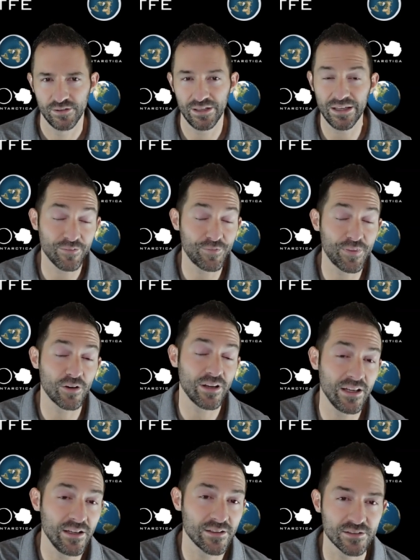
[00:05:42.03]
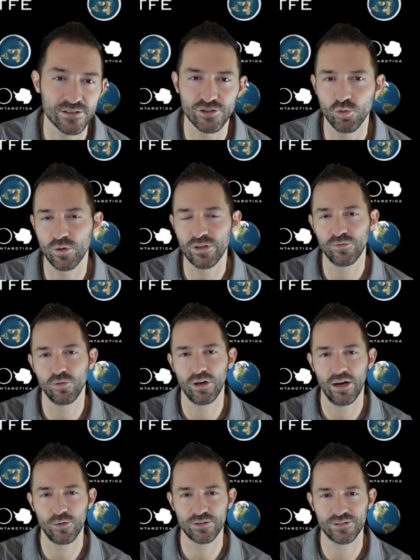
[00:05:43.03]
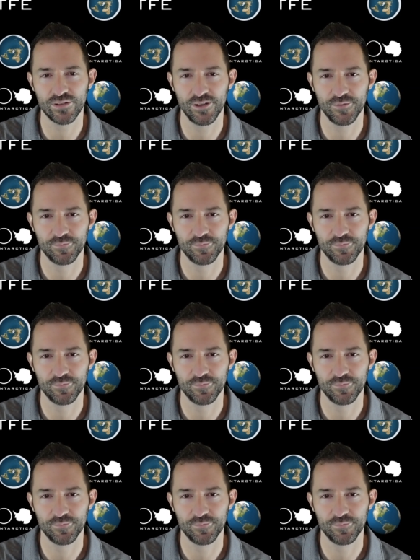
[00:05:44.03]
if there is a 24-hour sun.